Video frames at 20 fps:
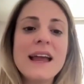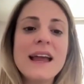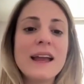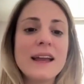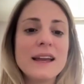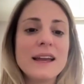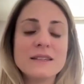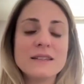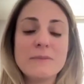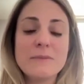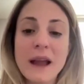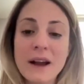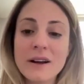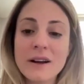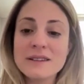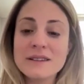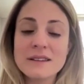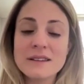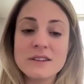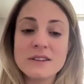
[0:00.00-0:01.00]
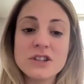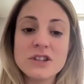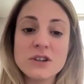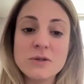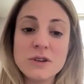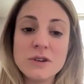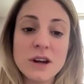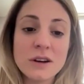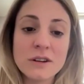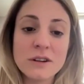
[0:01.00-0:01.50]
his parents and his
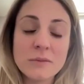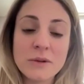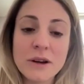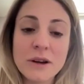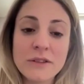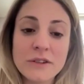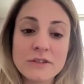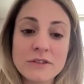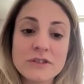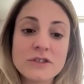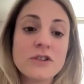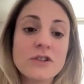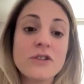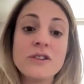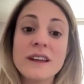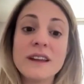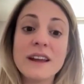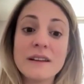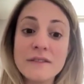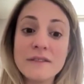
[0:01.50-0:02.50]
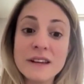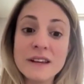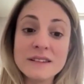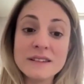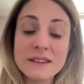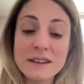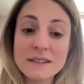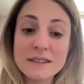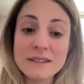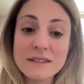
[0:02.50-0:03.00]
two younger brothers couldn't get
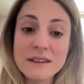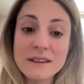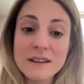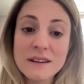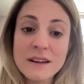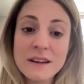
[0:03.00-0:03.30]
visas.